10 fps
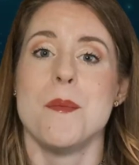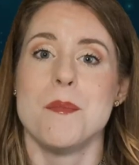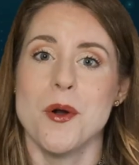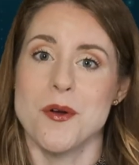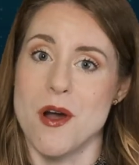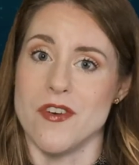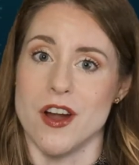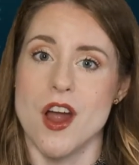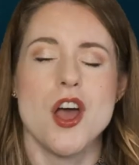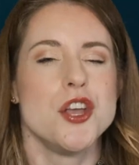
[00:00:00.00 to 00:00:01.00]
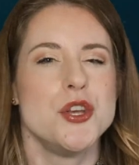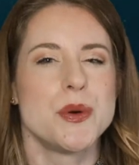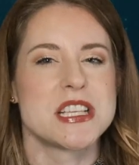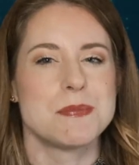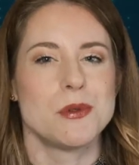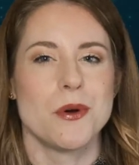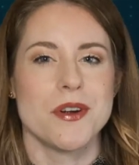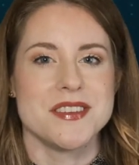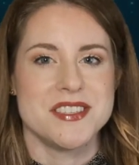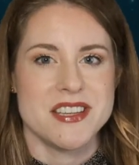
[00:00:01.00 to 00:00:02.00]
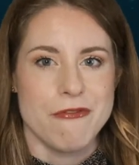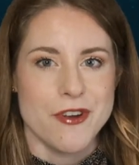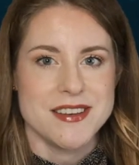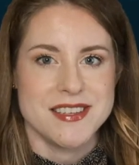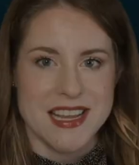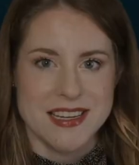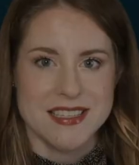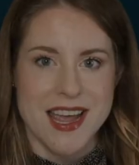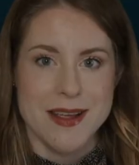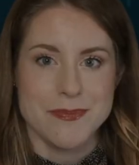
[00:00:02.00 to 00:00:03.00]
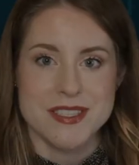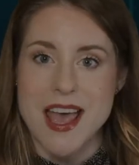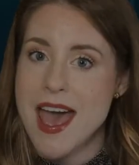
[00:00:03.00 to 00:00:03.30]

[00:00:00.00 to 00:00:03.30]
Moreover, you explore different data types